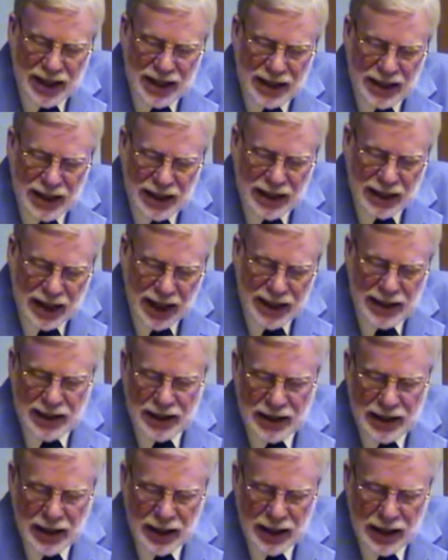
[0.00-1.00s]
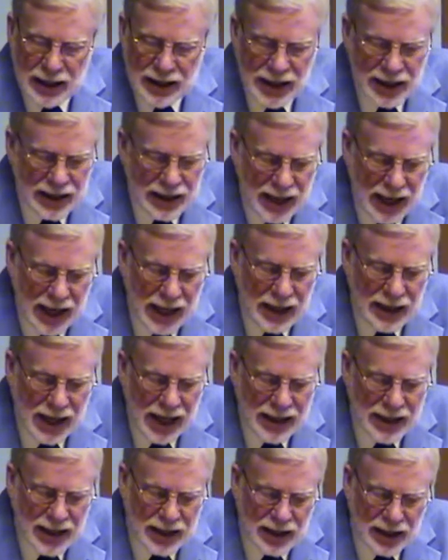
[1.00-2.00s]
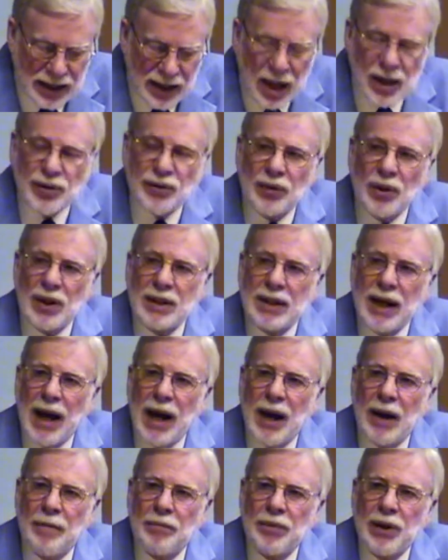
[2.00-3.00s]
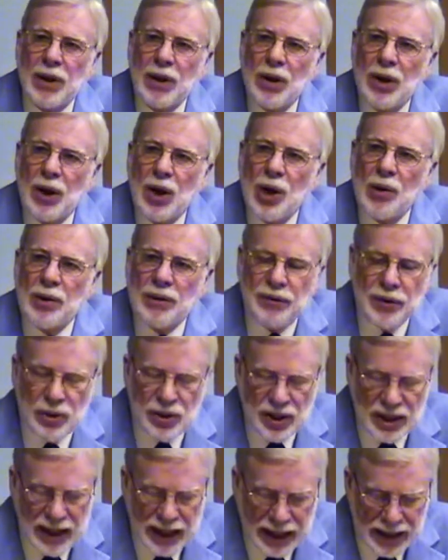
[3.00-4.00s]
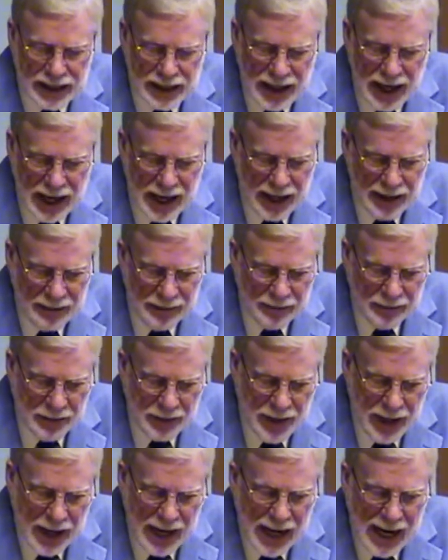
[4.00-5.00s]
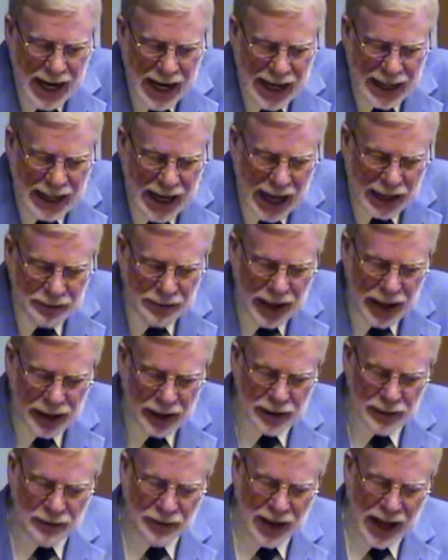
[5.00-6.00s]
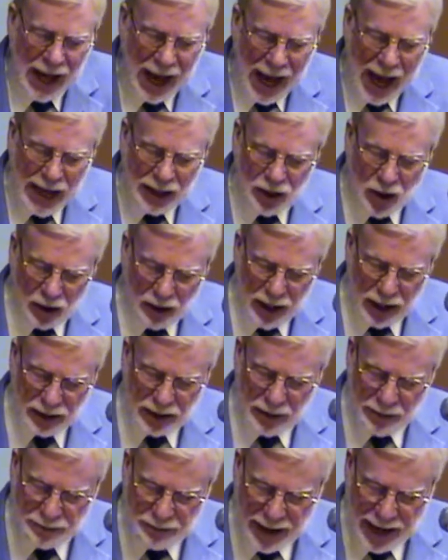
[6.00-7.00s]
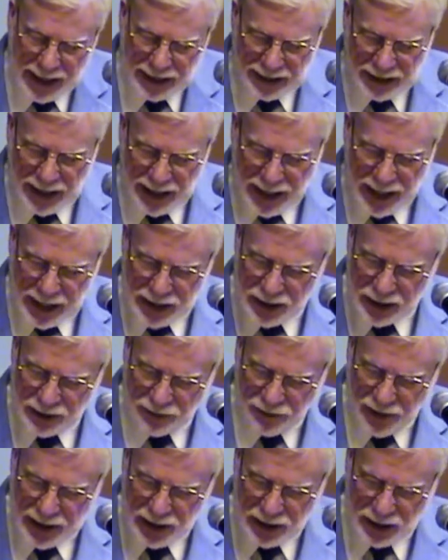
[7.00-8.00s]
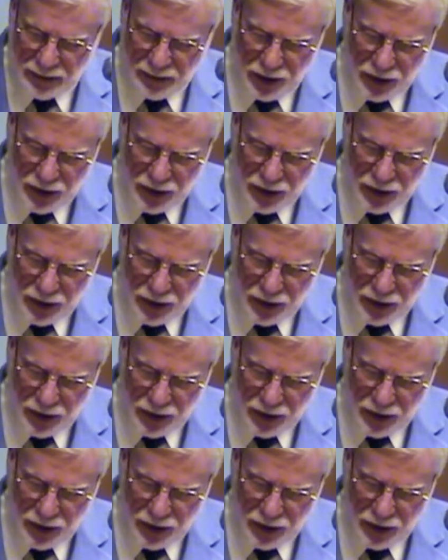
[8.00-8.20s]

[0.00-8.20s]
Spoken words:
his distaste, disdain, and disgust for a town who refused to take a stand. In like manner, I call out the bad guys to face the